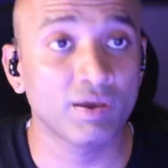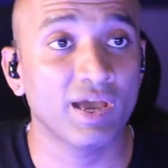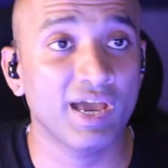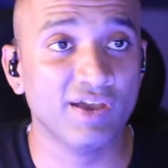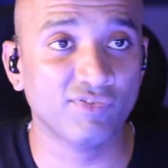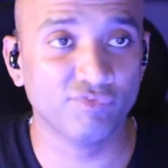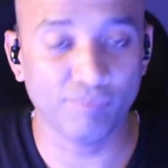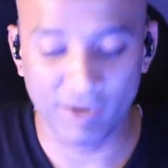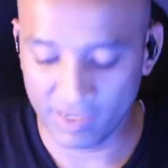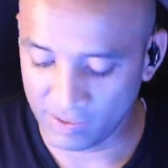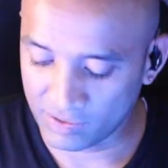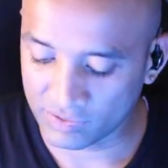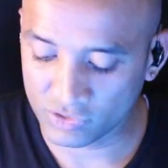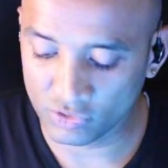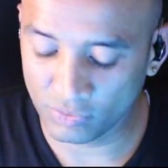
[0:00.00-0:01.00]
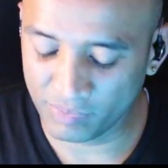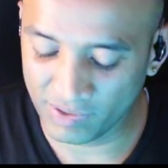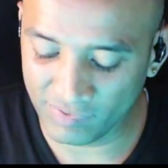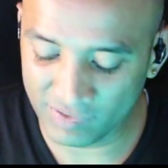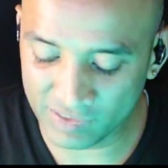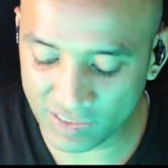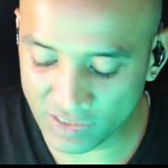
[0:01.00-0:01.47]
F minor. So
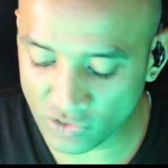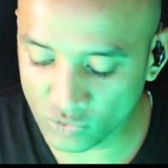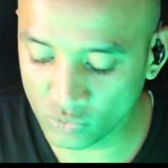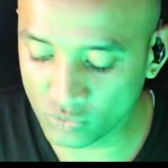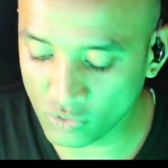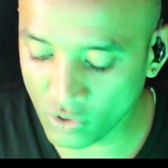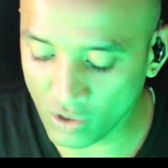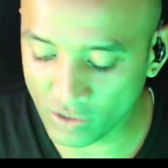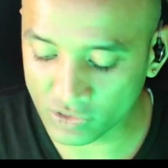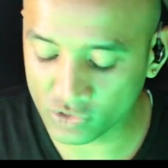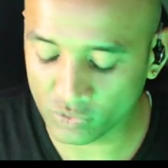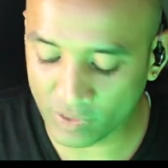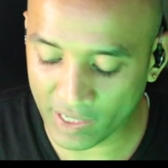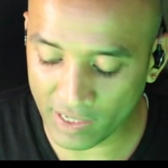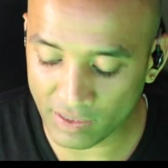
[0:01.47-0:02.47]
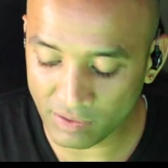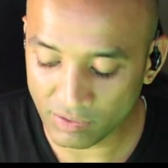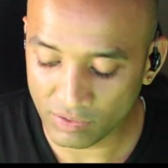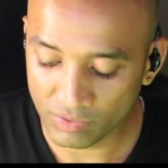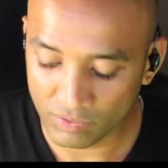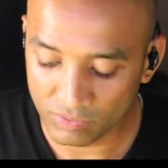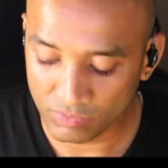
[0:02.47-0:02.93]
between these two chords you can
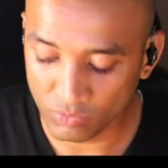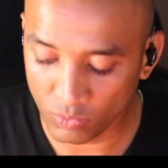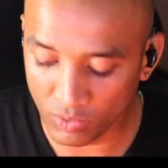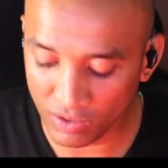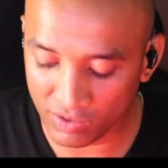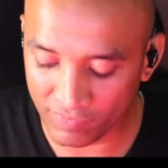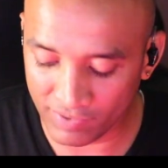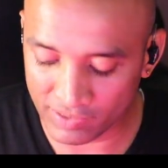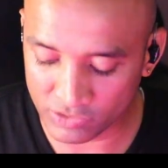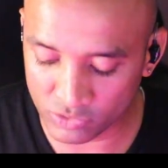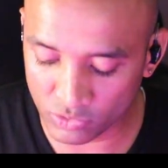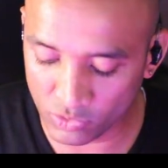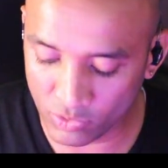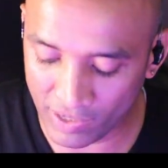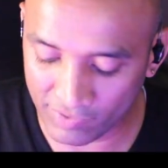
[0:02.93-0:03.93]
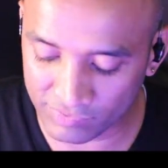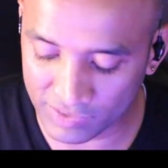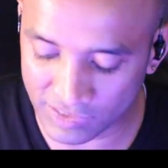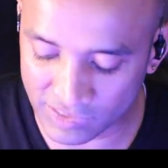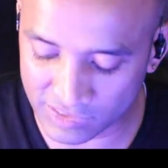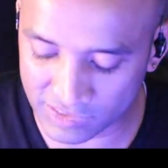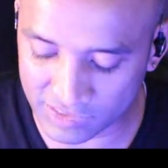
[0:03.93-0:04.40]
work well. So you have
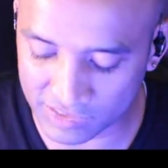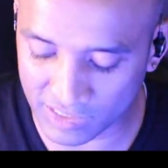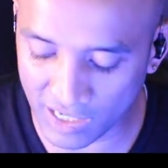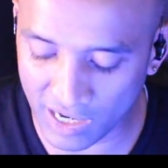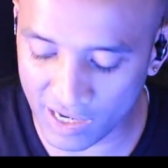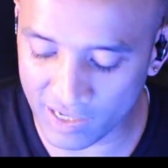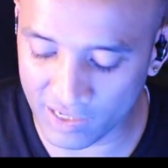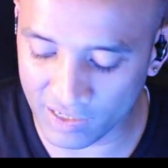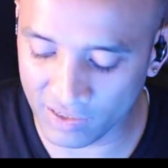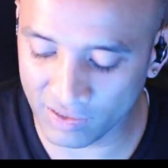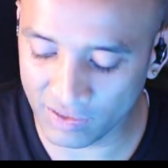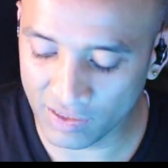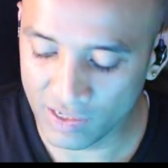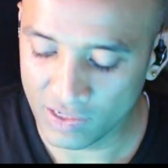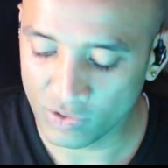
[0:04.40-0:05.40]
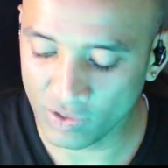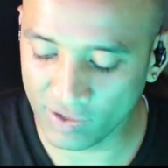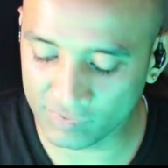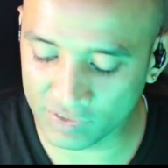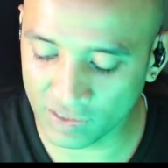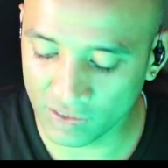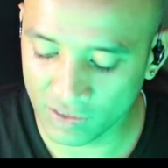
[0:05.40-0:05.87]
the sa here, you
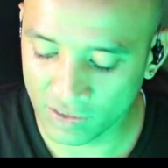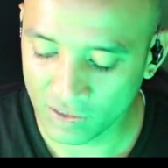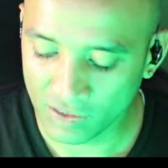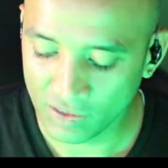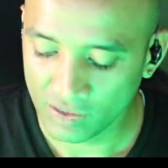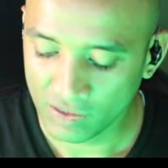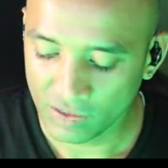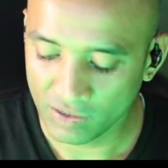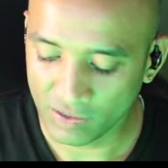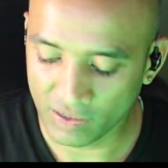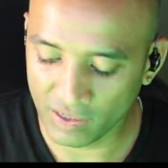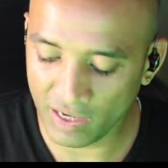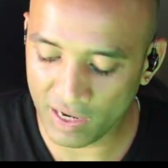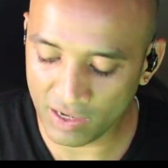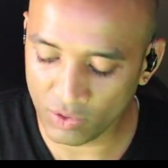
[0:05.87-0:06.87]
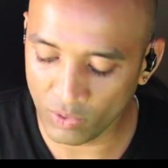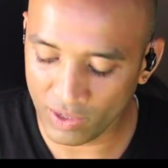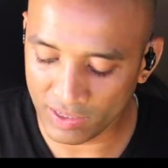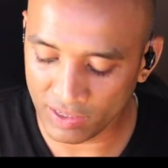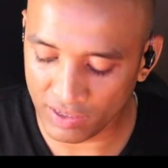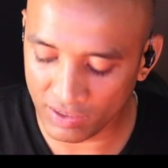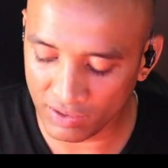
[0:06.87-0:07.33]
have the re
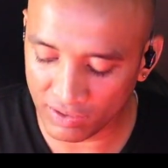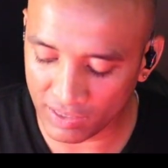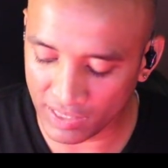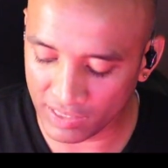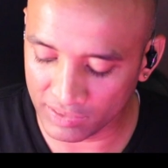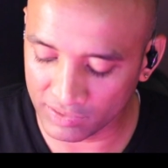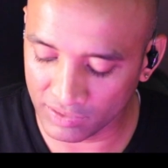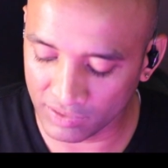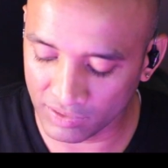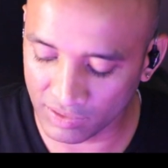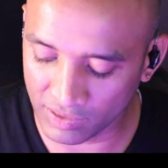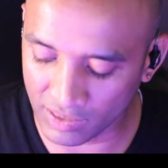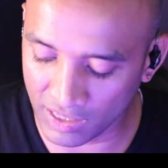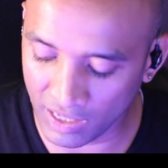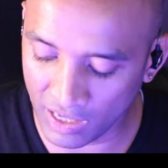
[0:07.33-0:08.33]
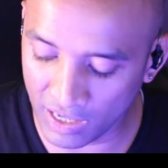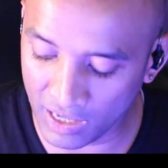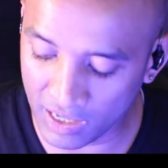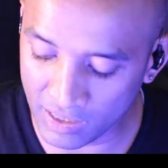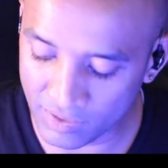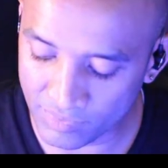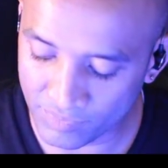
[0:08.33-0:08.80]
going here and the
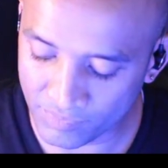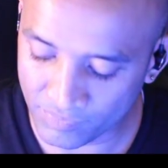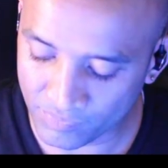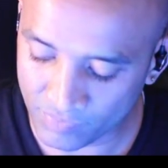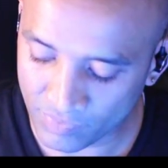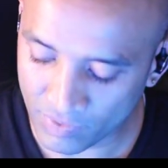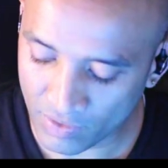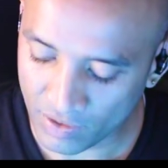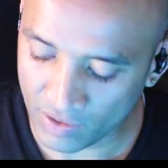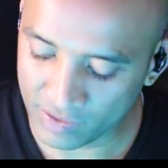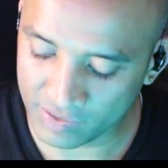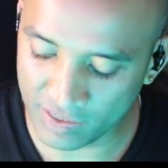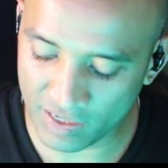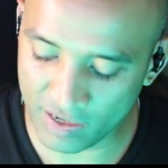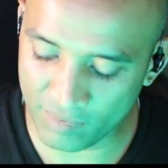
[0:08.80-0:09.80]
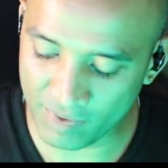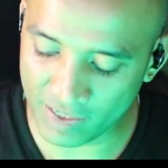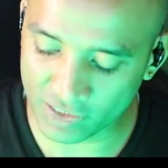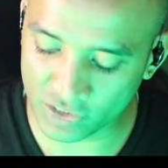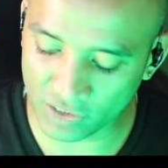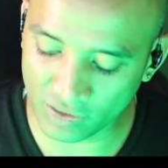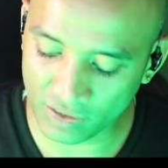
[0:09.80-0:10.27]
ga in the E
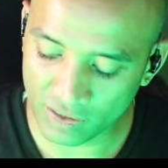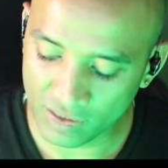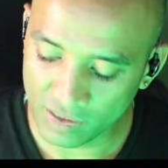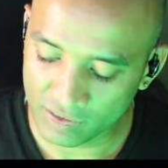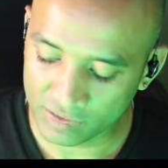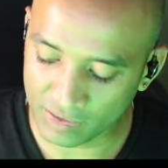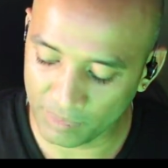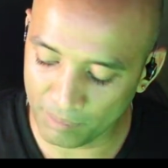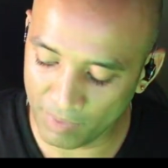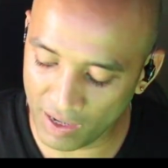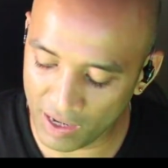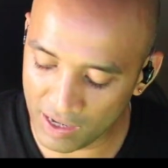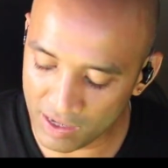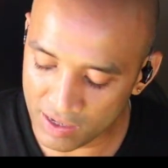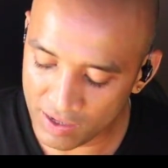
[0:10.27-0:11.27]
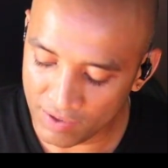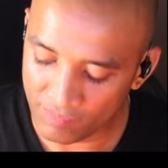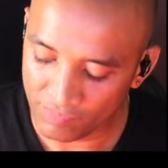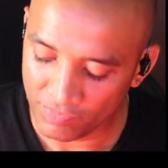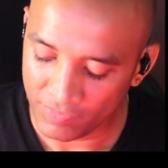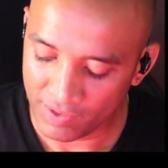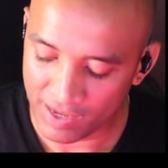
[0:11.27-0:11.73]
major. The ma
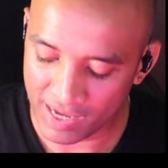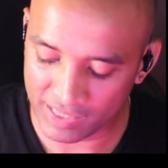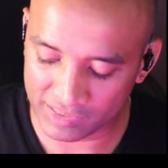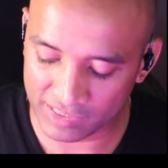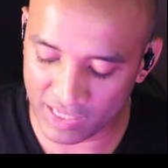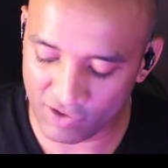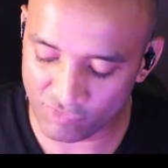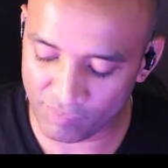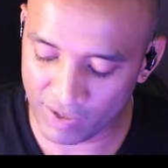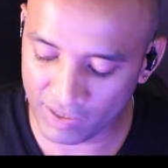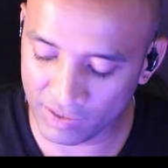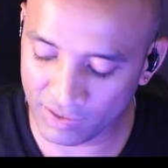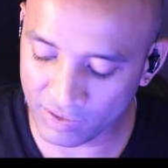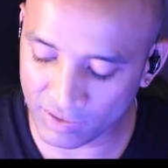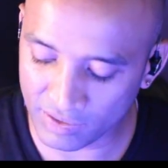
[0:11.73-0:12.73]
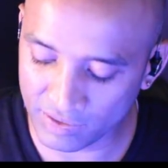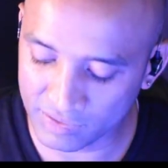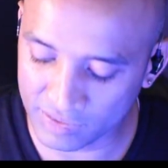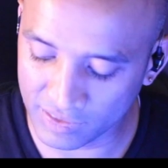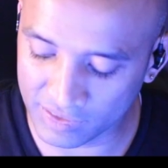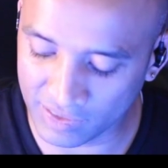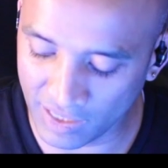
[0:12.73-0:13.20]
has the F minor,
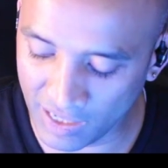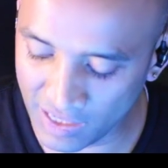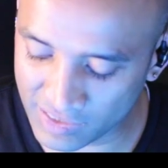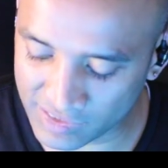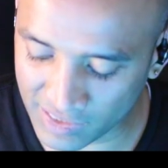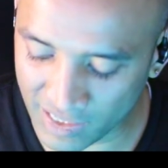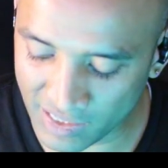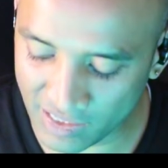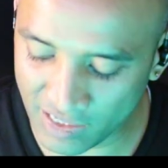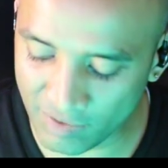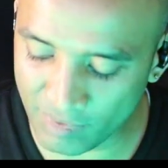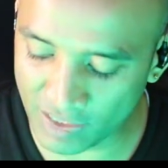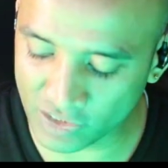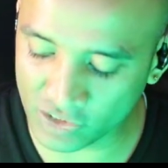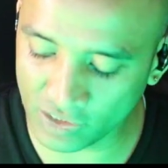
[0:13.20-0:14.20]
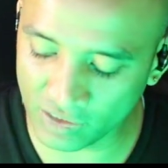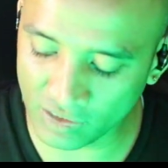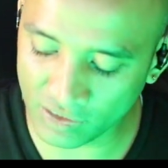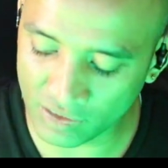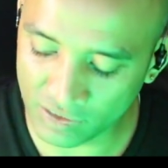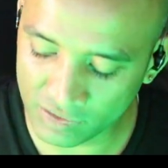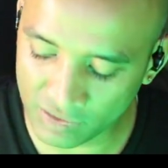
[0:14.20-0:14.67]
the dha is again E major,
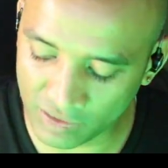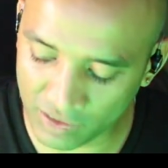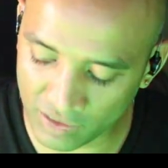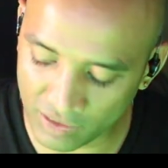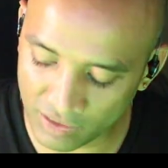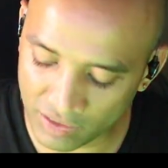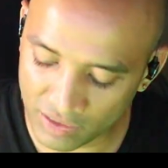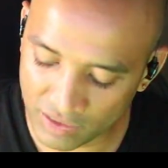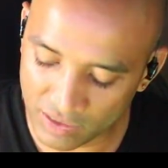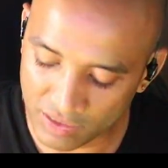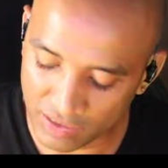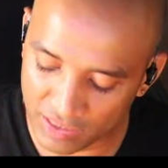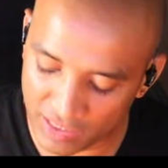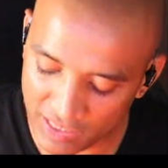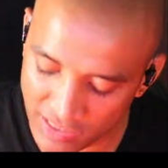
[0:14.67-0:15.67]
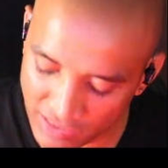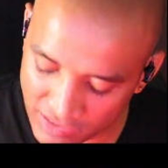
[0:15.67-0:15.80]
the ni